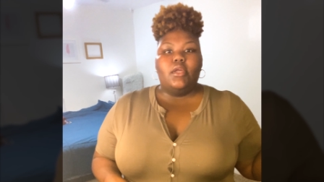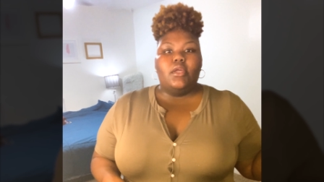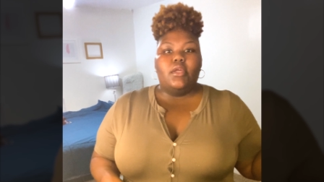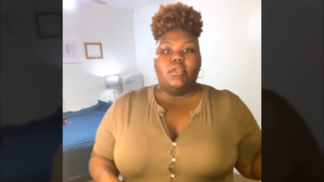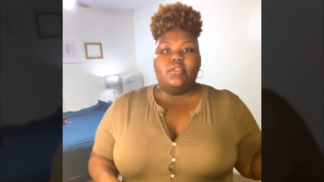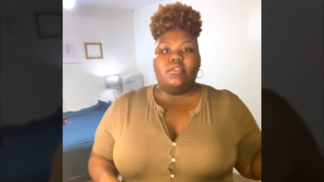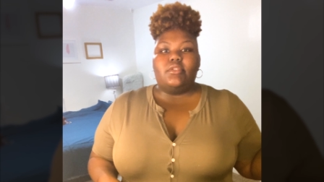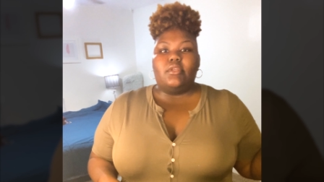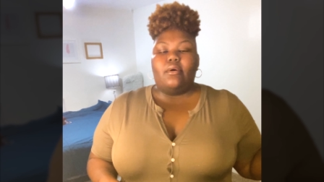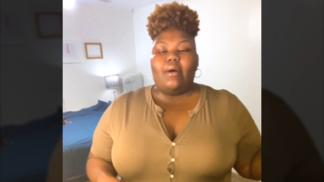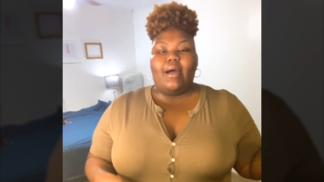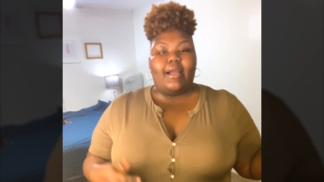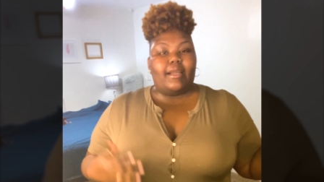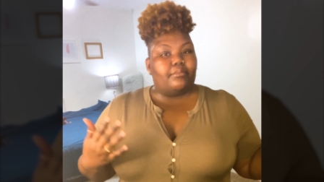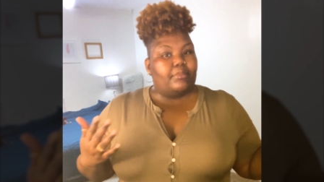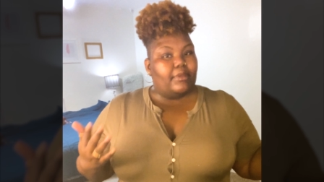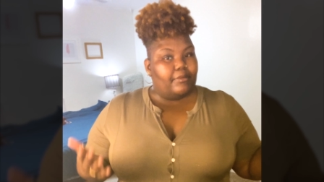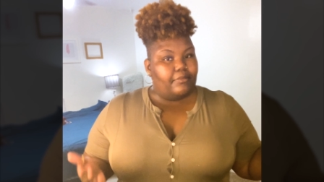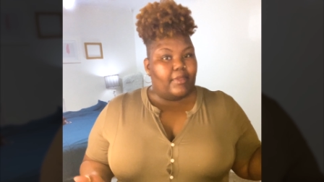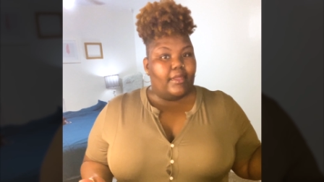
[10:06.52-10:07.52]
So I can
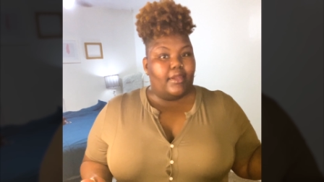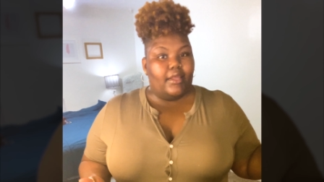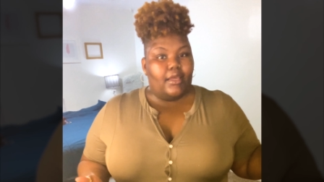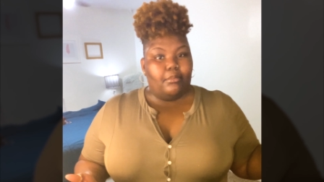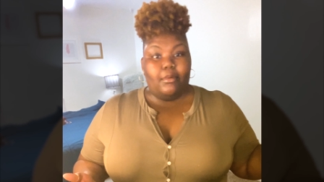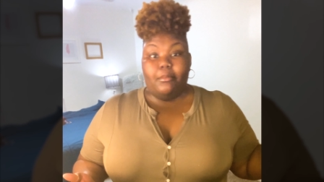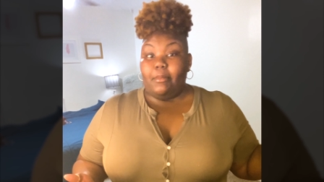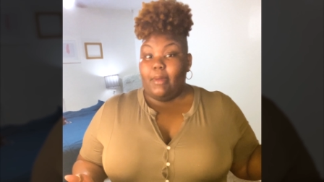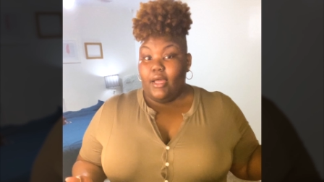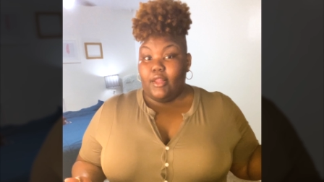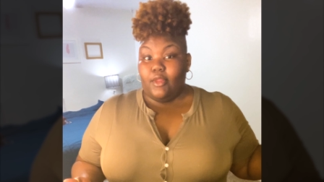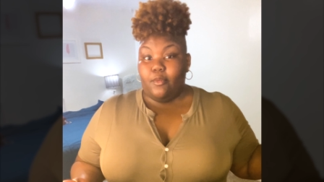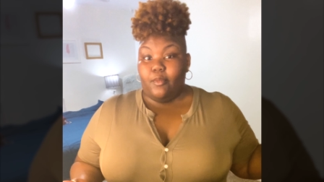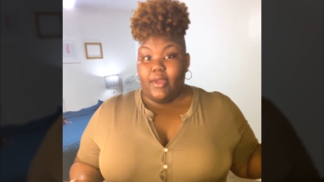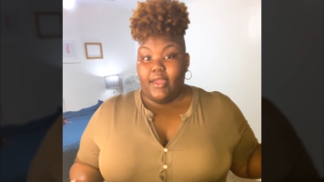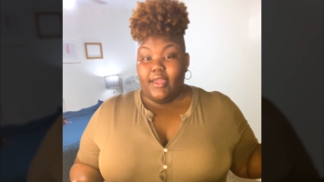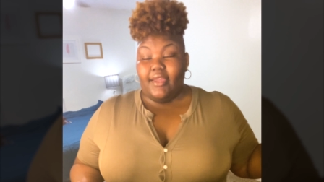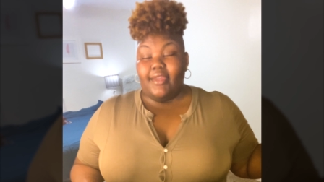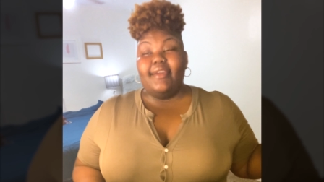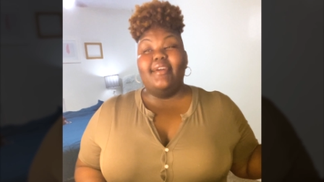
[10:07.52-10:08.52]
peep that up a mile
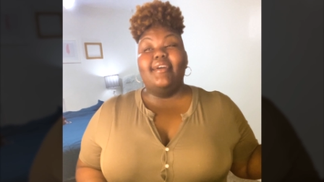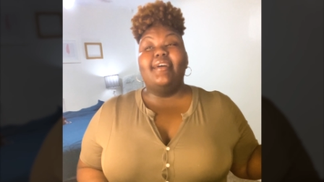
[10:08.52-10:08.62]
away.